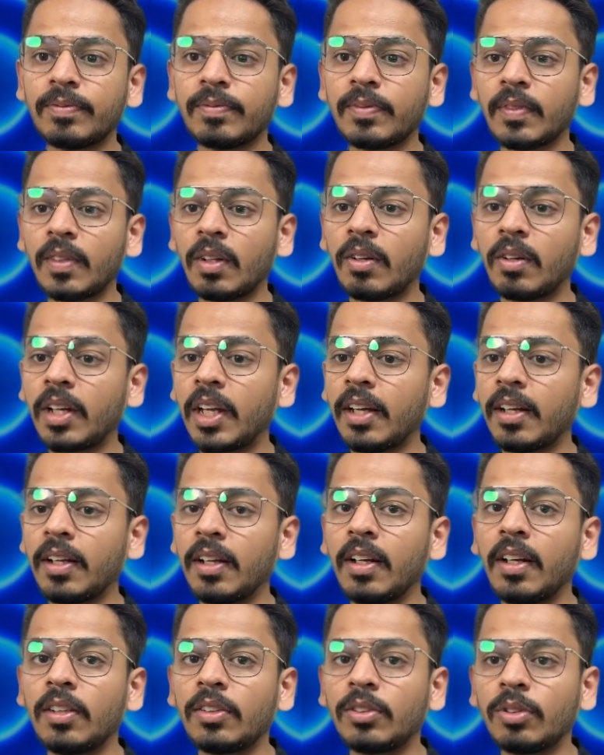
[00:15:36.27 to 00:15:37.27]
Okay,
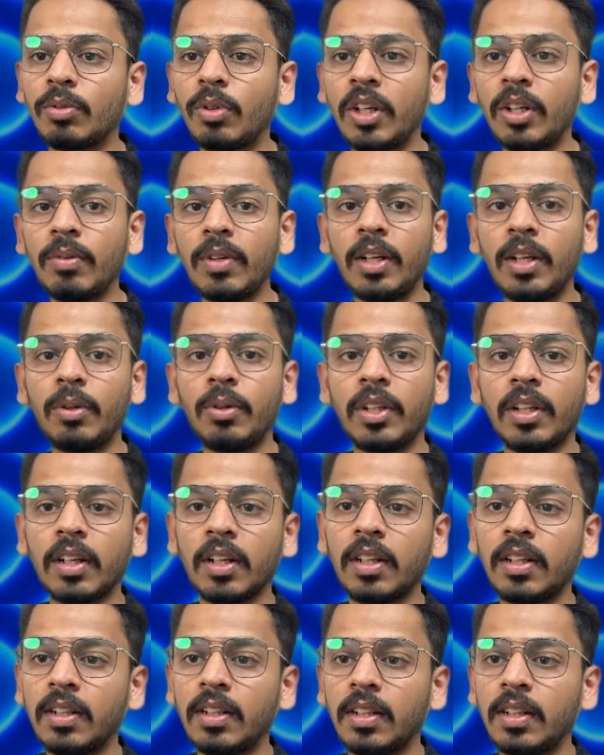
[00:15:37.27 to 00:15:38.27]
so what we'll do
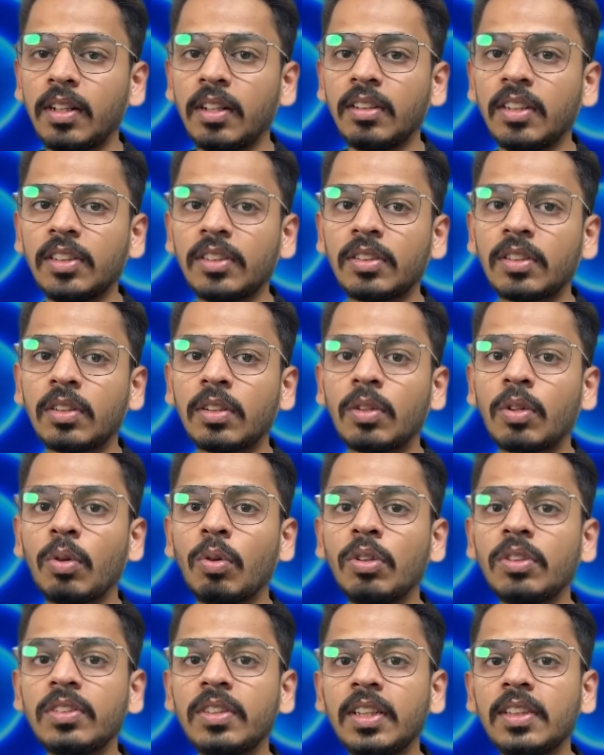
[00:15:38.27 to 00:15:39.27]
here is
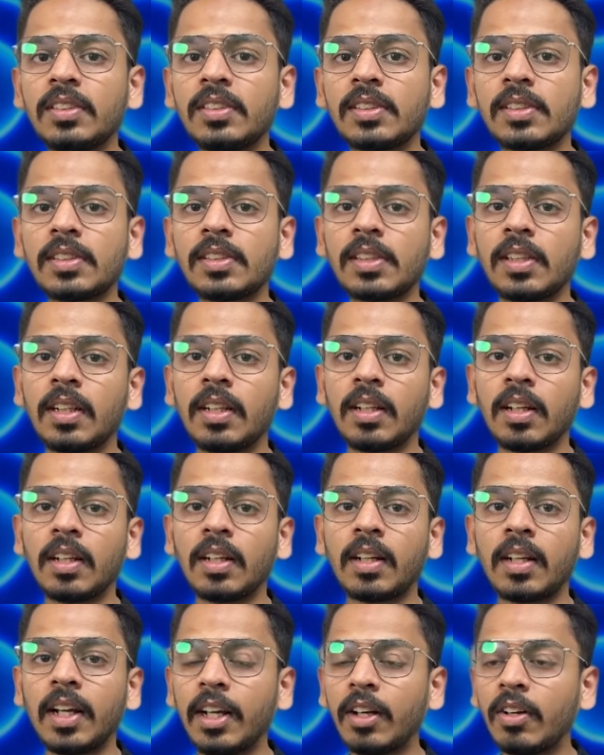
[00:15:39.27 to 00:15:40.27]
close this,
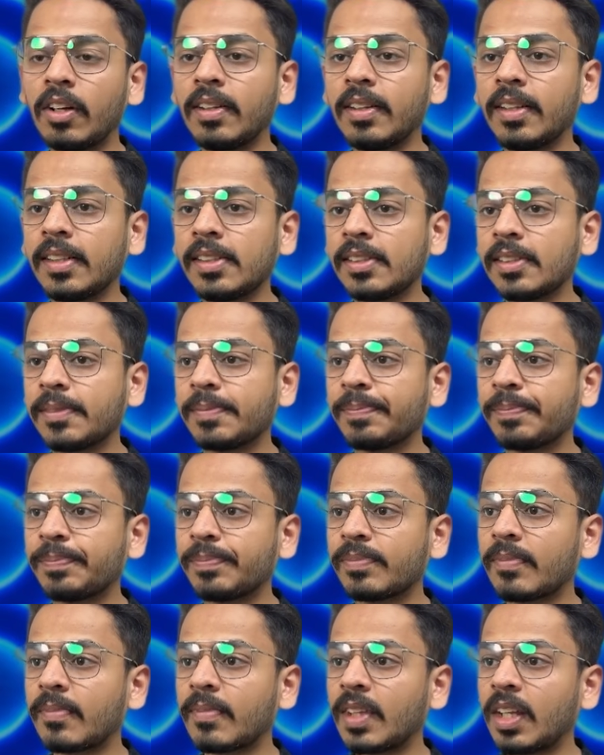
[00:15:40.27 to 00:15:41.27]
click on this,
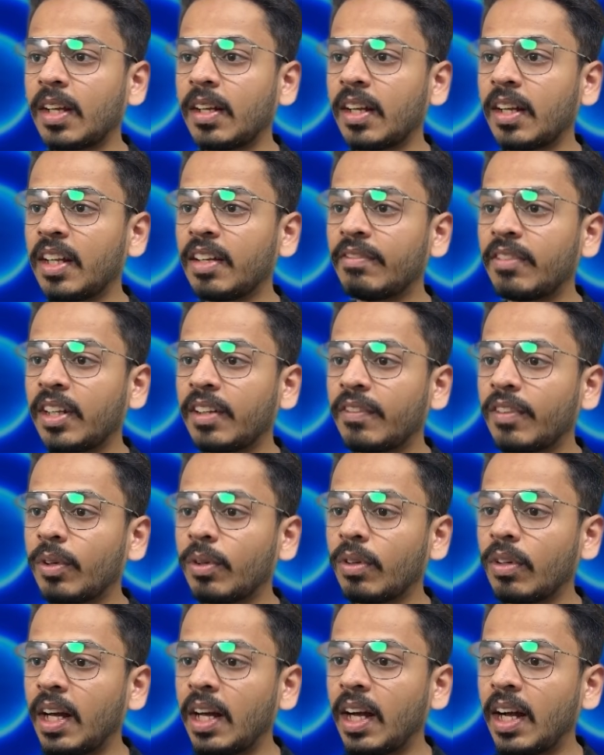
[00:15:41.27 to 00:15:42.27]
run
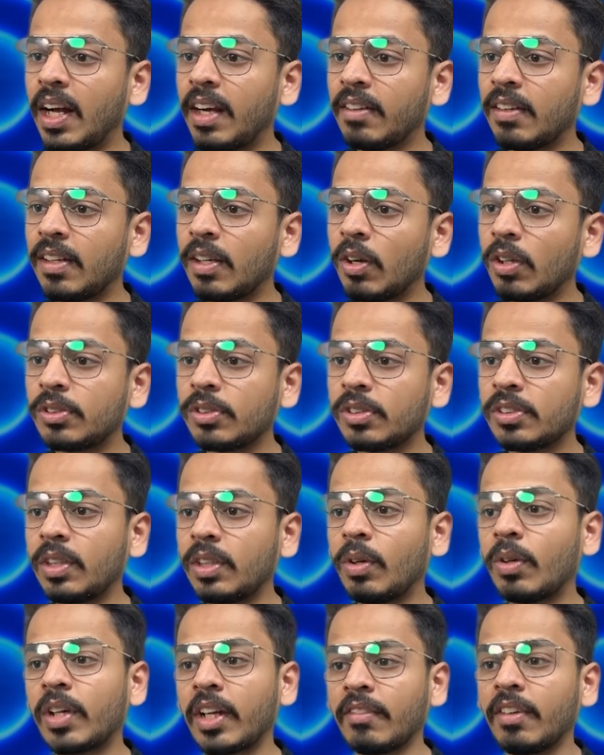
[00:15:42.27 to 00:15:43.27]
workflow, and we'll also say,
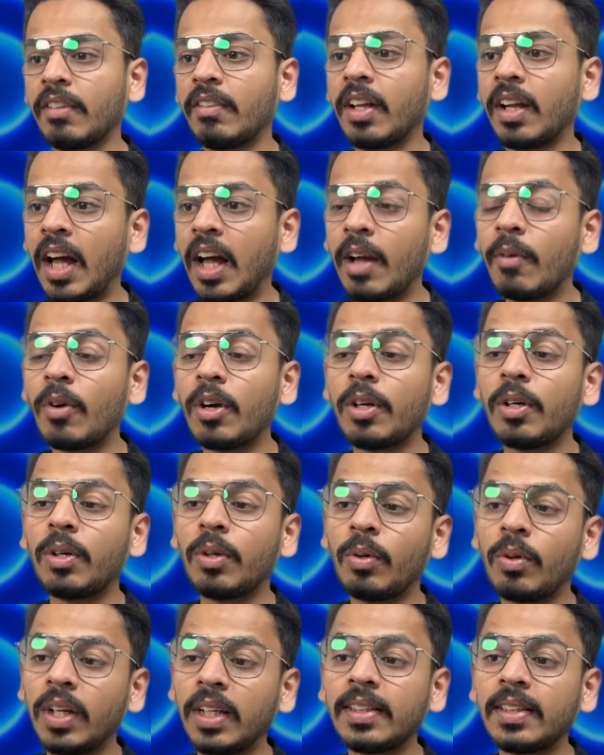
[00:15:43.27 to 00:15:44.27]
okay, I want
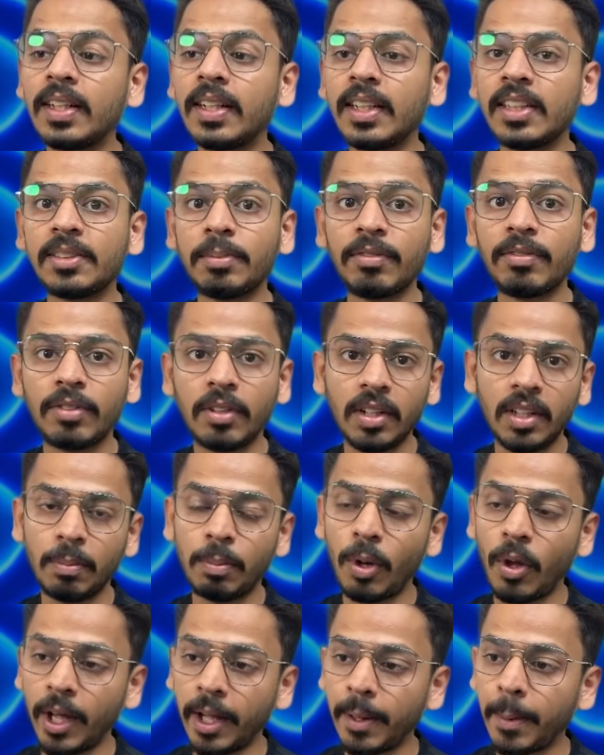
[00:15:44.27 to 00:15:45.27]
to run the test before
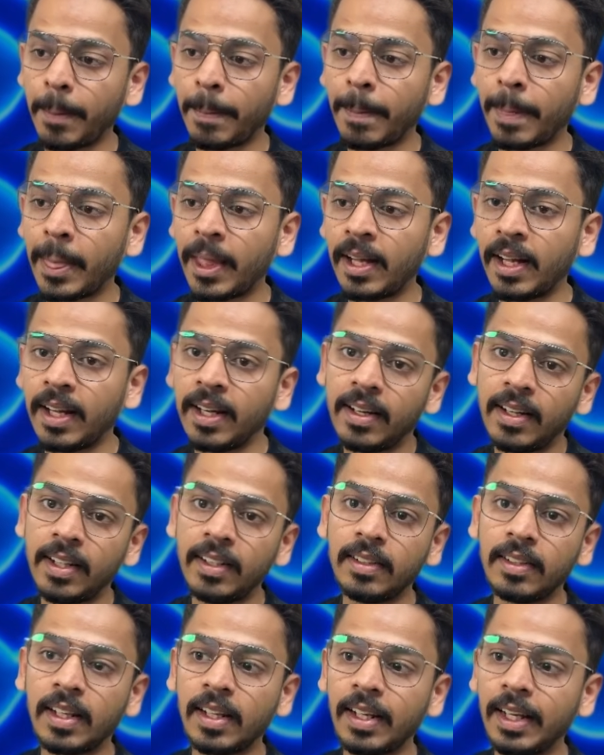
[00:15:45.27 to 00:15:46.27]
deploying, and
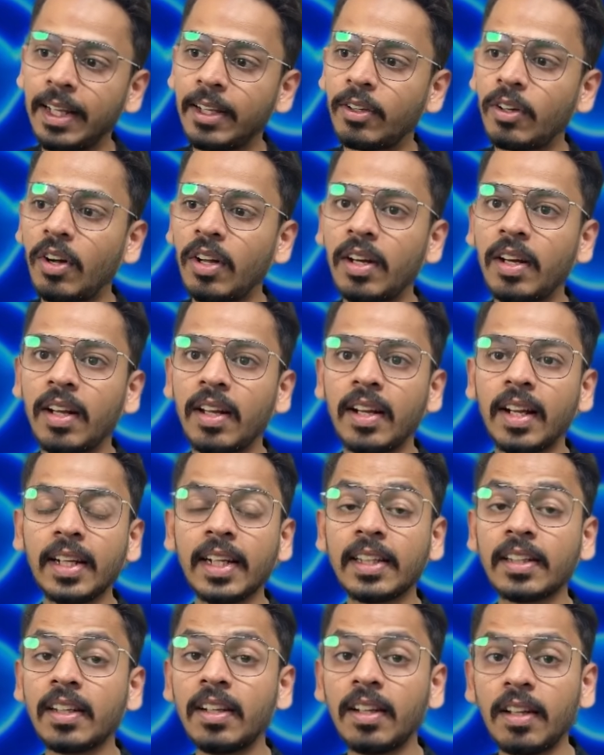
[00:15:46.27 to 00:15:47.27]
then click on
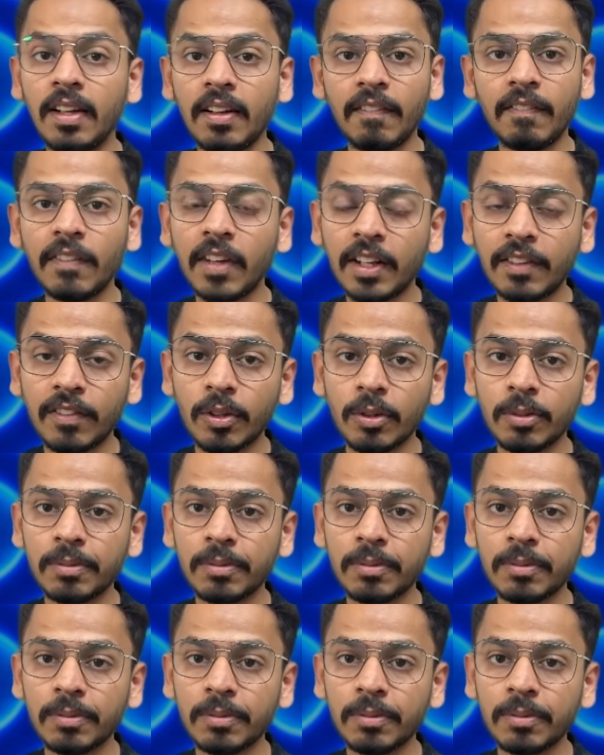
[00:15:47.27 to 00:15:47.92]
running the workflow,